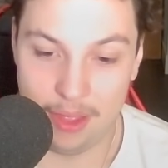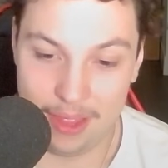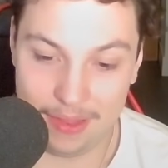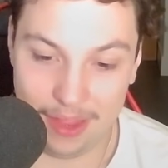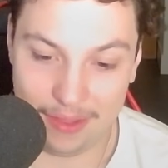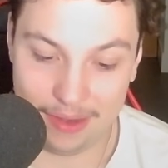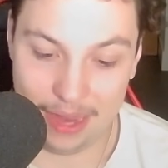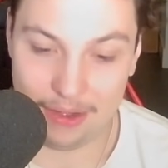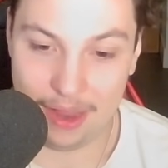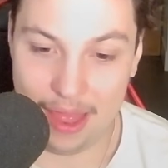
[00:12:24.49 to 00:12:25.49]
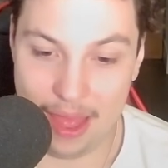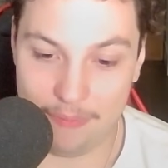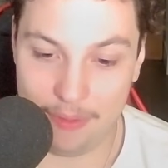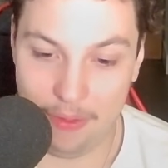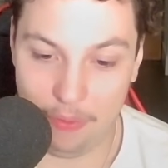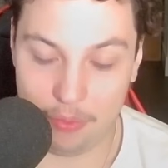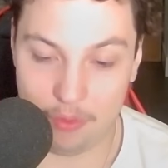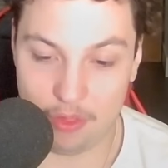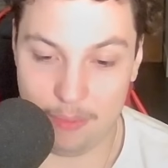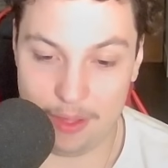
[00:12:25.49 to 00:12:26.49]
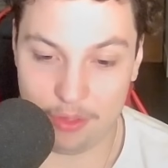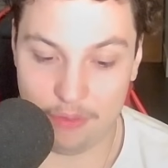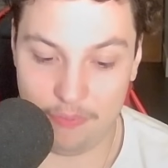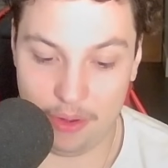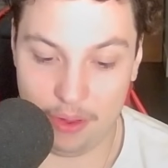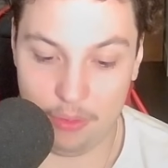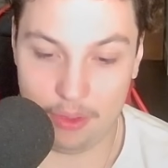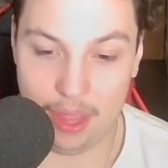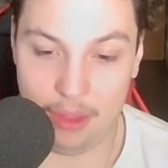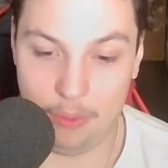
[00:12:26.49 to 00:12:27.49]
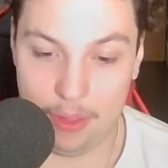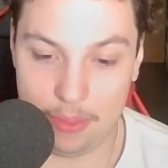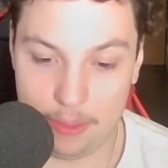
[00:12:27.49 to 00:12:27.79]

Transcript: Takes it down to half health, which I'm actually very okay with.